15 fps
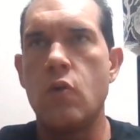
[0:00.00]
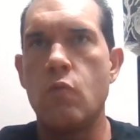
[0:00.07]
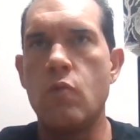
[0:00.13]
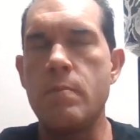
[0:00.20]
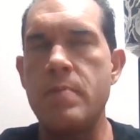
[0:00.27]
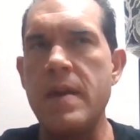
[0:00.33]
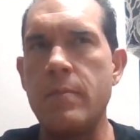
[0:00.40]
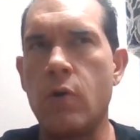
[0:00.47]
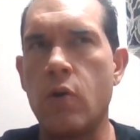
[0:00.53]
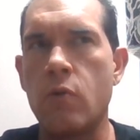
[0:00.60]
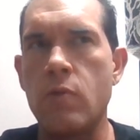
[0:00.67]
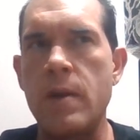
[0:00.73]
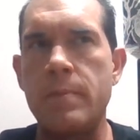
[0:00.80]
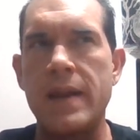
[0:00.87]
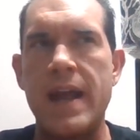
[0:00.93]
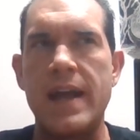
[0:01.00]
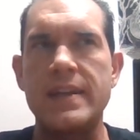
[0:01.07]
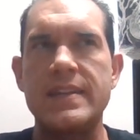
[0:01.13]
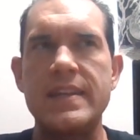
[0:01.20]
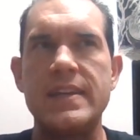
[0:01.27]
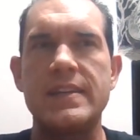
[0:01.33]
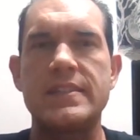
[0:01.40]
When people were ripping
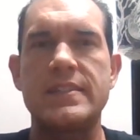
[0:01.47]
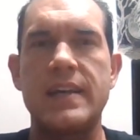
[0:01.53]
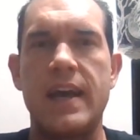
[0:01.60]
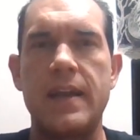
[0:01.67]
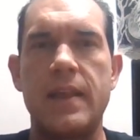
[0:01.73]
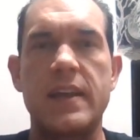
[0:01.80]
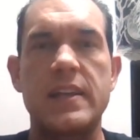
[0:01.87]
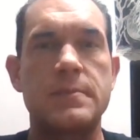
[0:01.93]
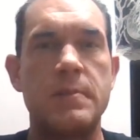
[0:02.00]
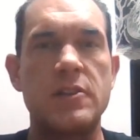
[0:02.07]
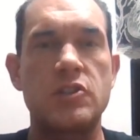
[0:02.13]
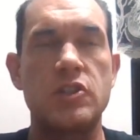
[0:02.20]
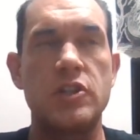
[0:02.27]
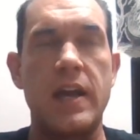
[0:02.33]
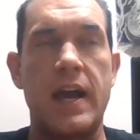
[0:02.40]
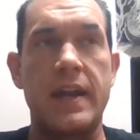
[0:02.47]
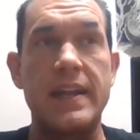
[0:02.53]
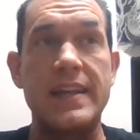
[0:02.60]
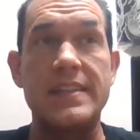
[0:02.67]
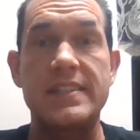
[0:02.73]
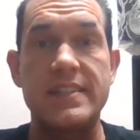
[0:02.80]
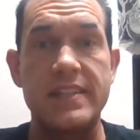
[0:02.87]
on Deicide, like especially on
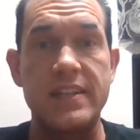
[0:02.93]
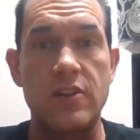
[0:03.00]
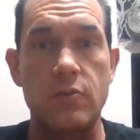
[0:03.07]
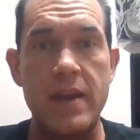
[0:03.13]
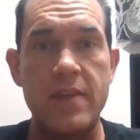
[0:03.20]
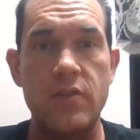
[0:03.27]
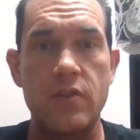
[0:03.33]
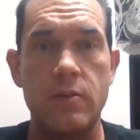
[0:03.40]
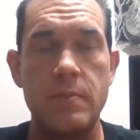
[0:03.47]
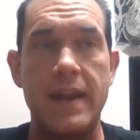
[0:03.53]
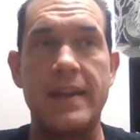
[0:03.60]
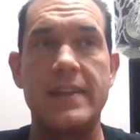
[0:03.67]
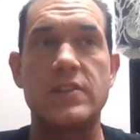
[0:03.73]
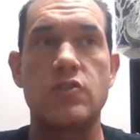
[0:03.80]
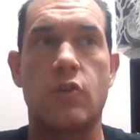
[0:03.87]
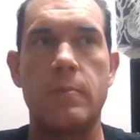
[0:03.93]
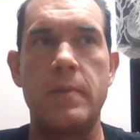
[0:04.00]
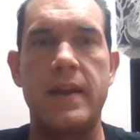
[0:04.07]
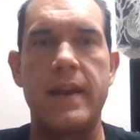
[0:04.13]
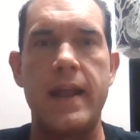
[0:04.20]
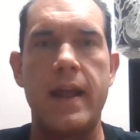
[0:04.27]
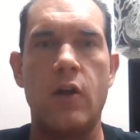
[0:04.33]
Insineratehymn and in
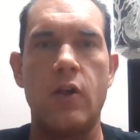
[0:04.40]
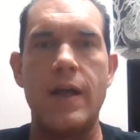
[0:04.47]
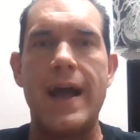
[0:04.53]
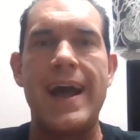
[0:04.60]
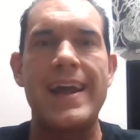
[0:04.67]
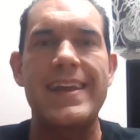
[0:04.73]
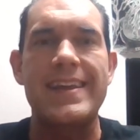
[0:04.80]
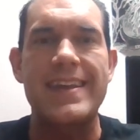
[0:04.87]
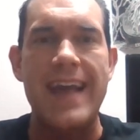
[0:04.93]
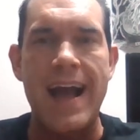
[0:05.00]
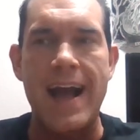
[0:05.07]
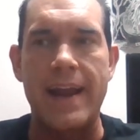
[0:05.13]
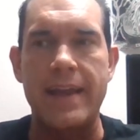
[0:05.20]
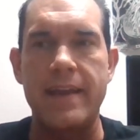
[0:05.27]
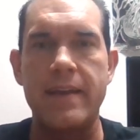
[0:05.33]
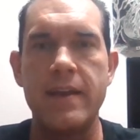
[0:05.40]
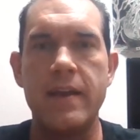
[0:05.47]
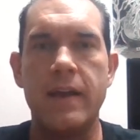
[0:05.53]
Torment and Hell, I got it.